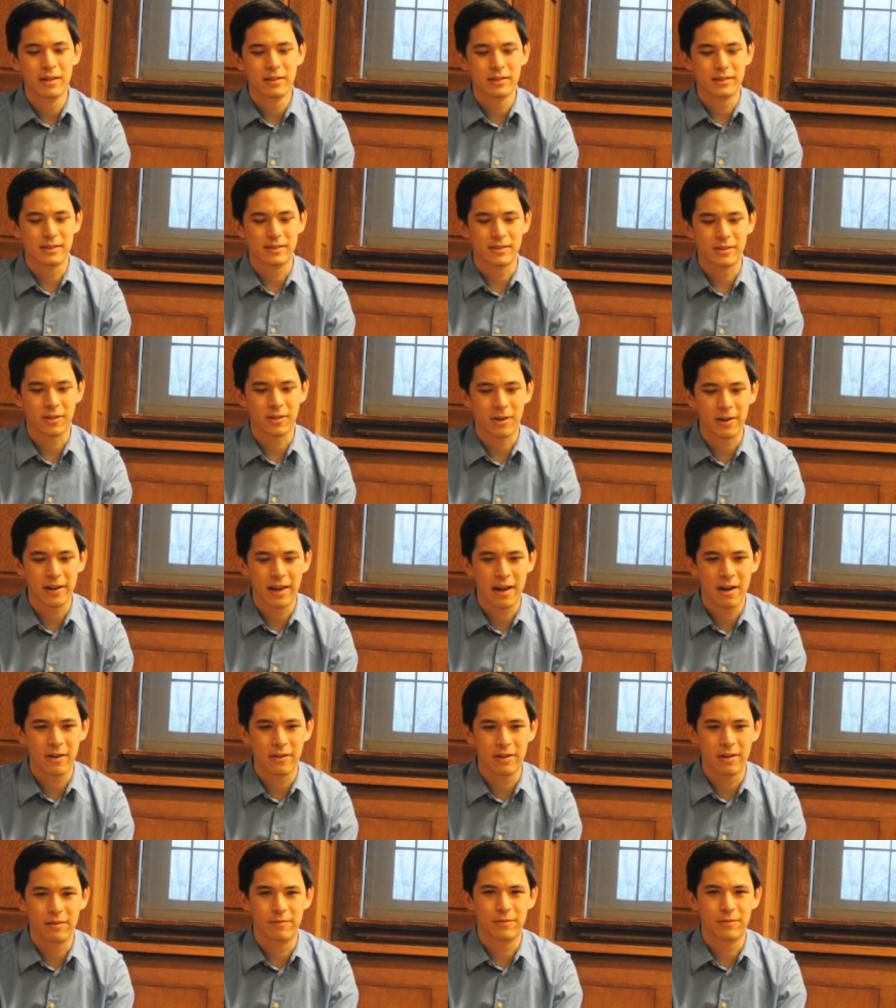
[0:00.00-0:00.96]
To start
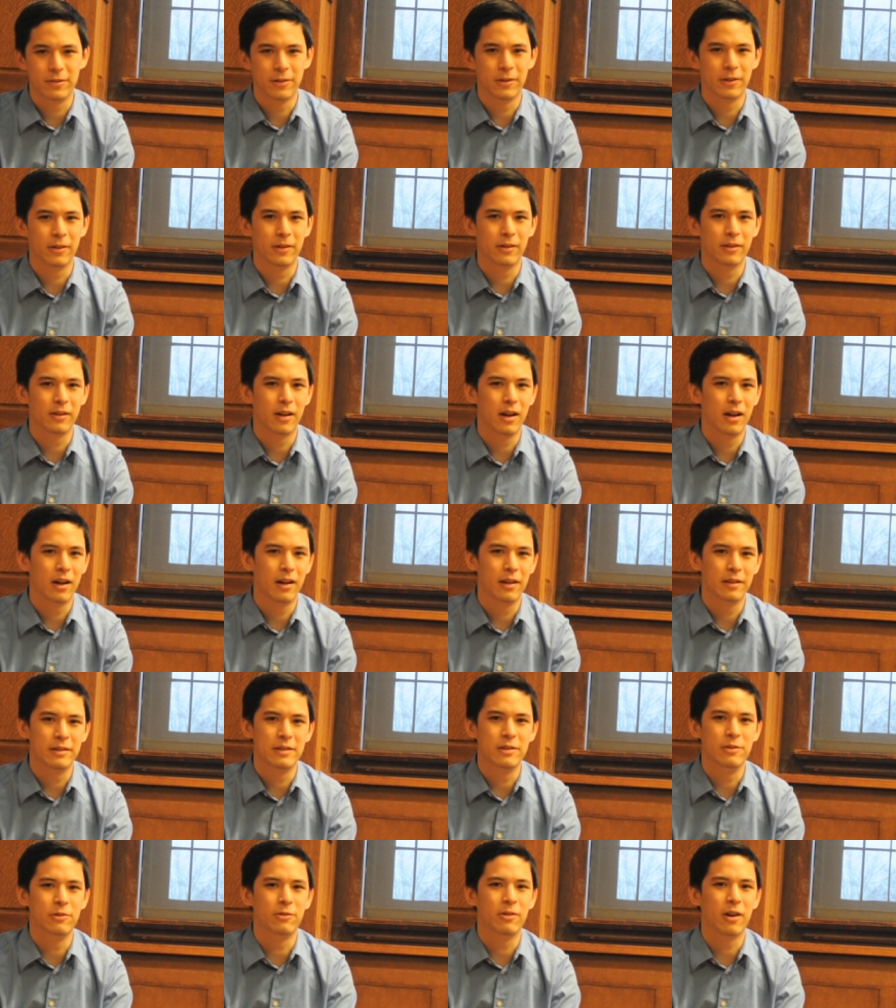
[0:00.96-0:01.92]
out, if you're
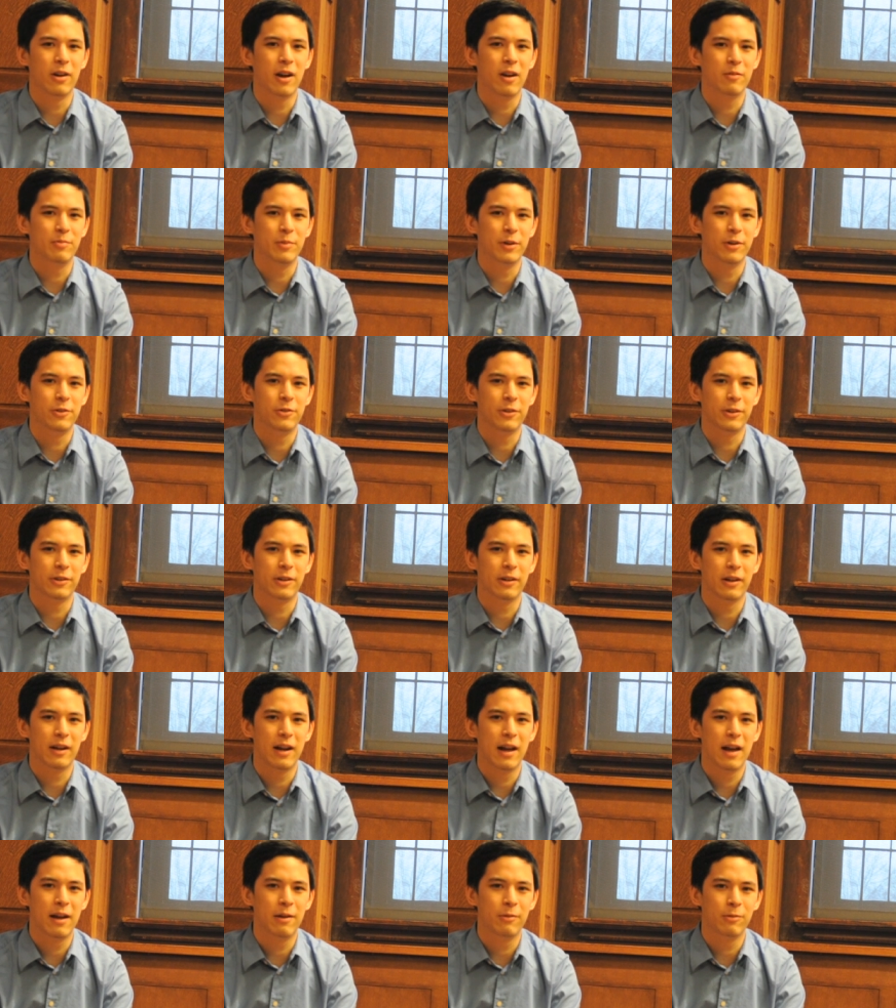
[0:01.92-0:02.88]
a new craft beer
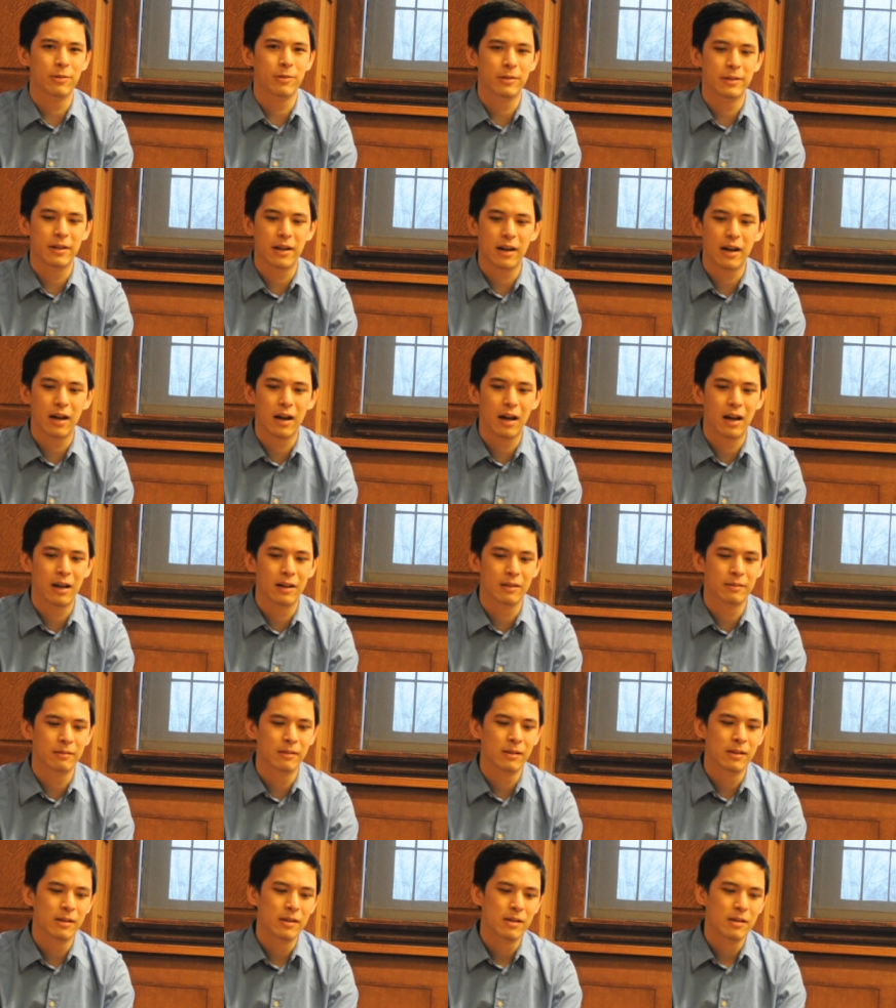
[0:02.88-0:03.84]
drinker, I
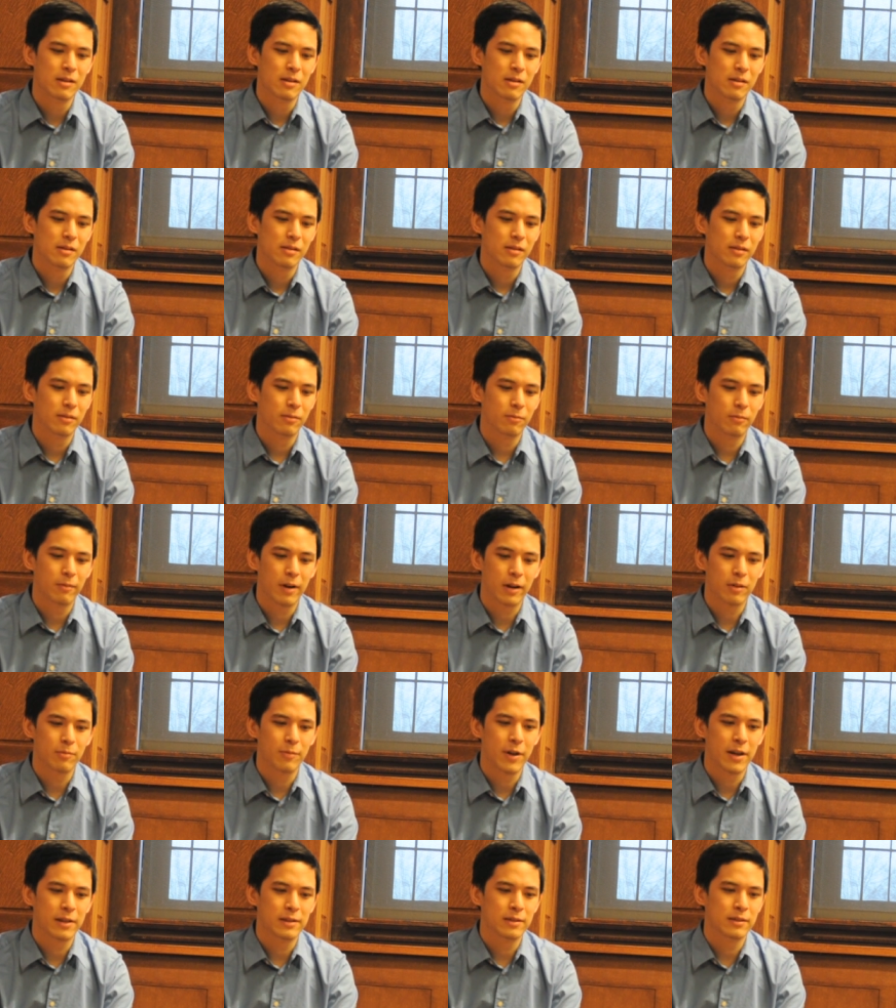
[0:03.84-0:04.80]
would
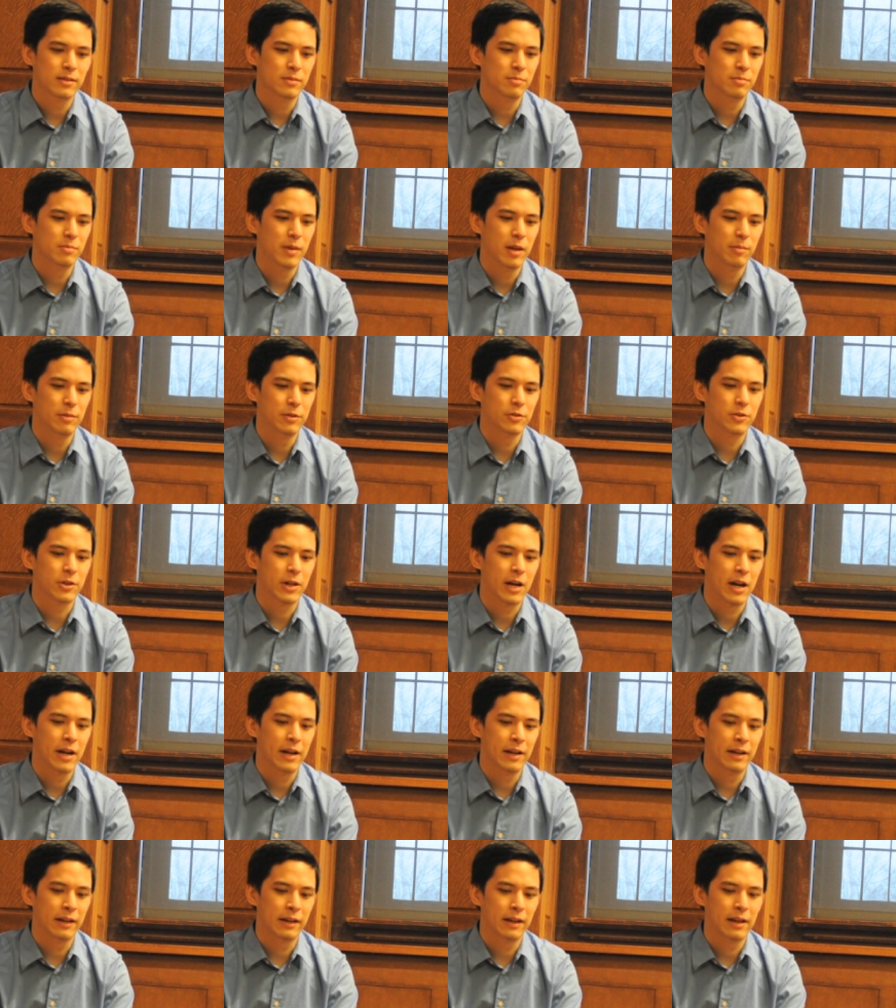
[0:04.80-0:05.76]
recommend maybe
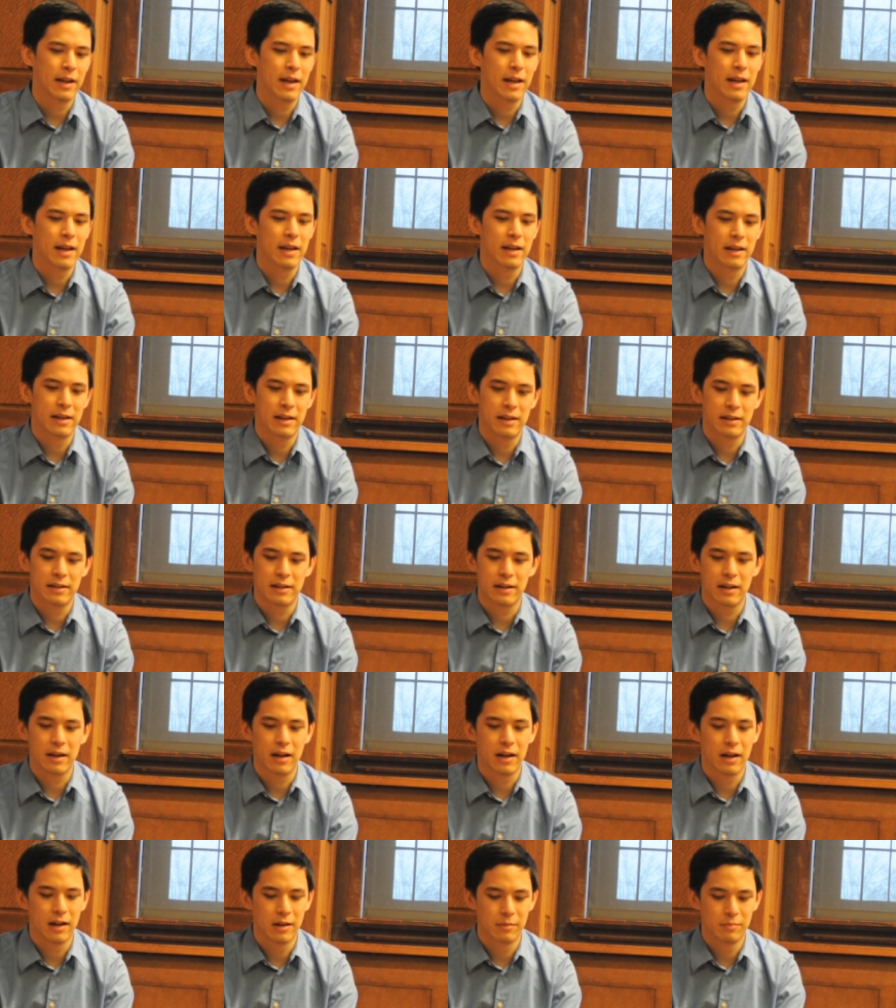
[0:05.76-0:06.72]
trying a
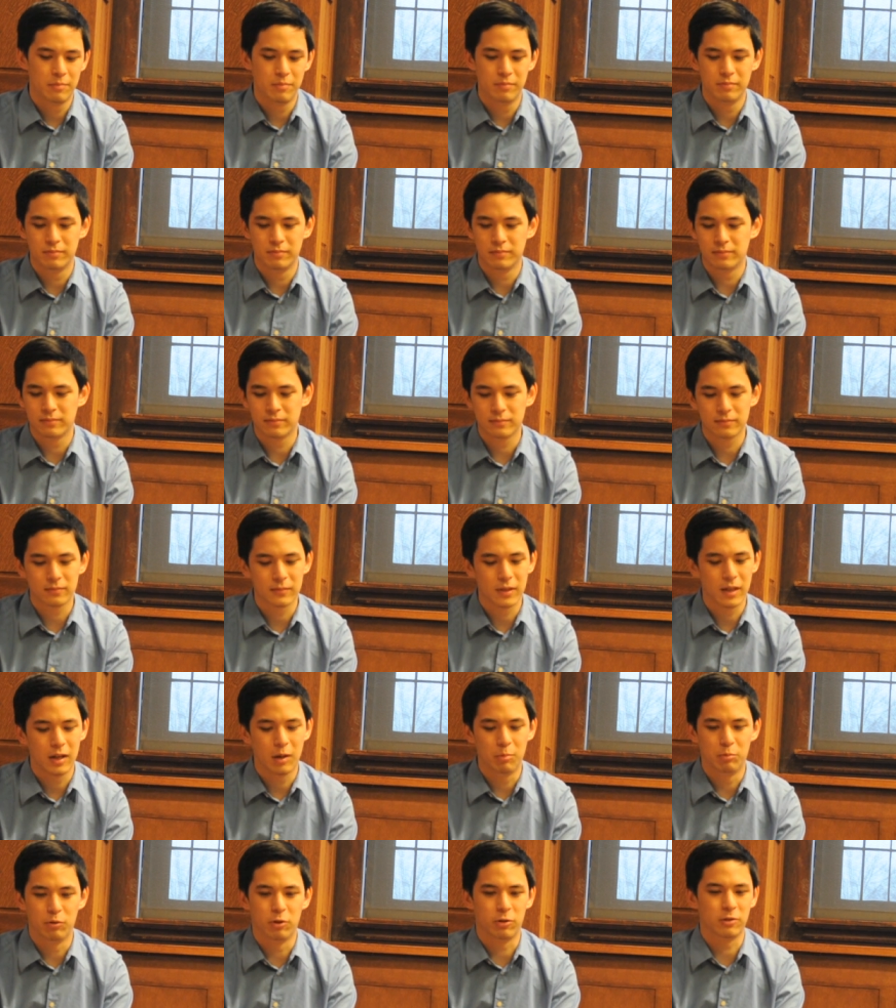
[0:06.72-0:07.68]

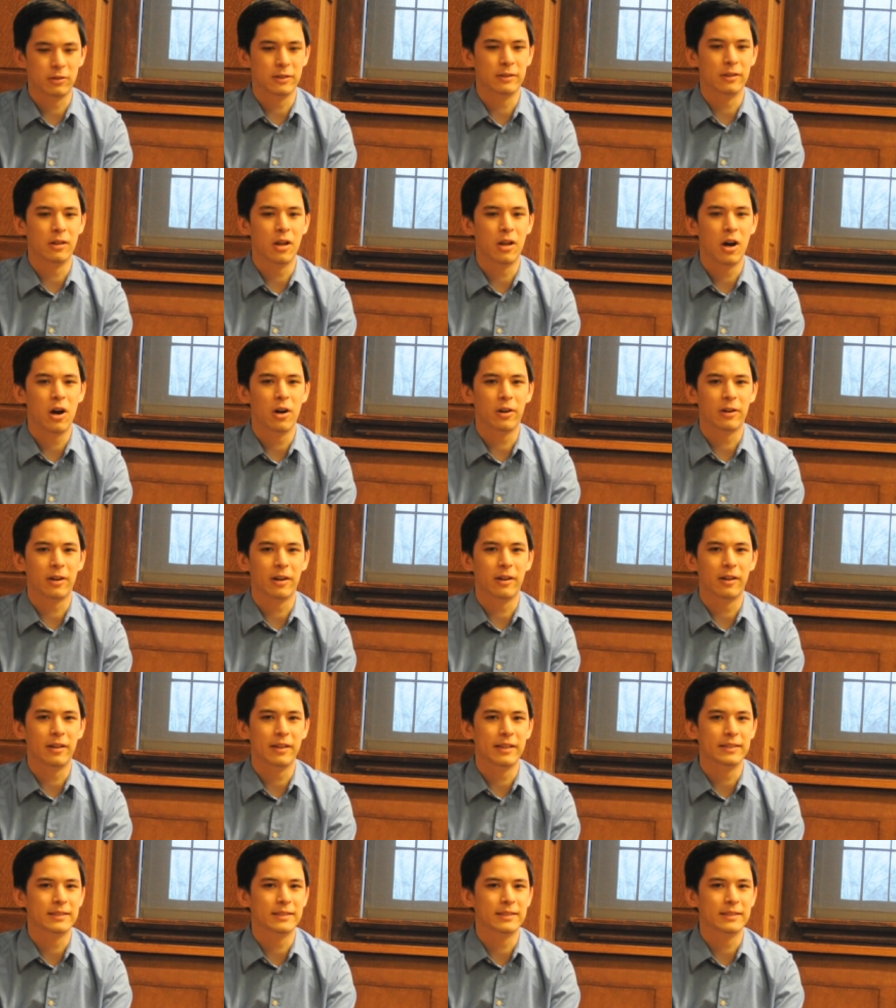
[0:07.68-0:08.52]
Brooklyn Lager.